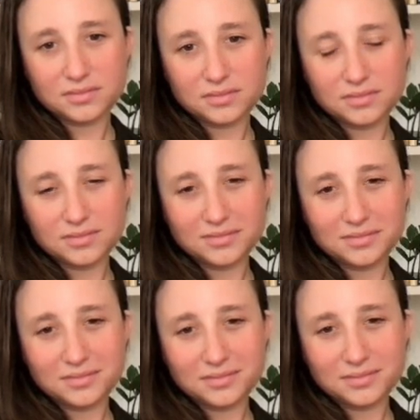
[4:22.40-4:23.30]

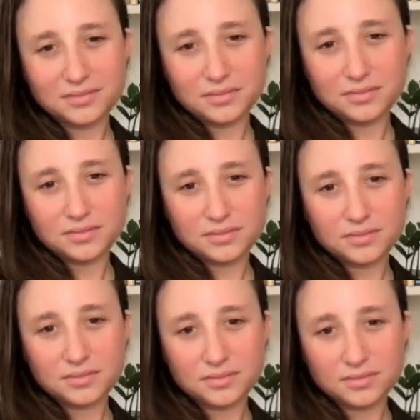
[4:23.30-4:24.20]

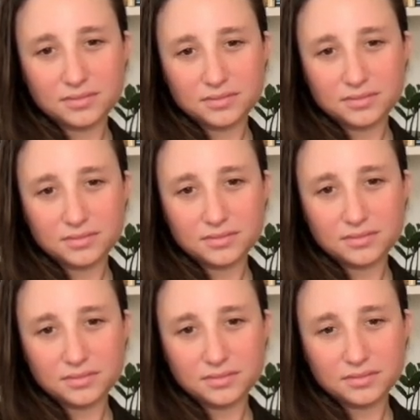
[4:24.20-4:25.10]

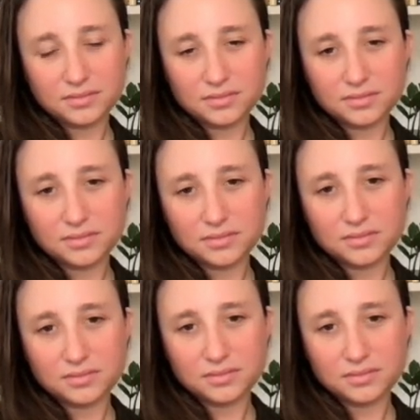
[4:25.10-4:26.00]

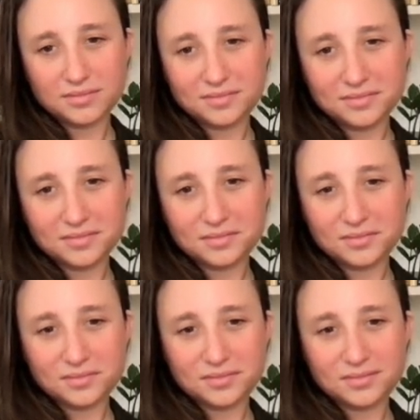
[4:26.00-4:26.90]

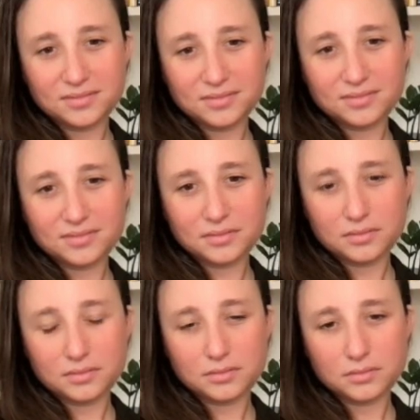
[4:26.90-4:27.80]

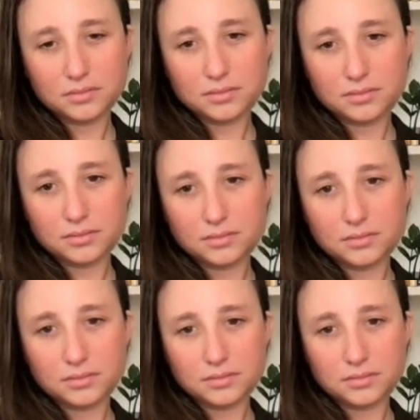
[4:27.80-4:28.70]

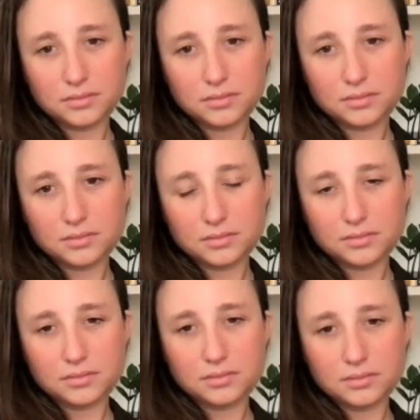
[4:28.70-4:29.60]

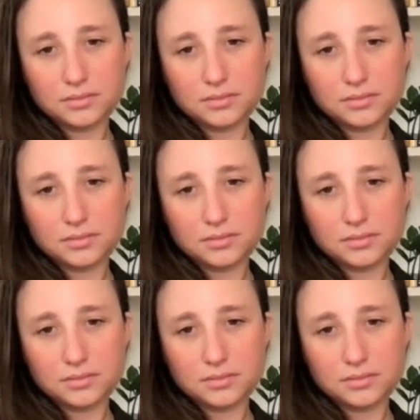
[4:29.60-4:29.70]
This person isn't speaking.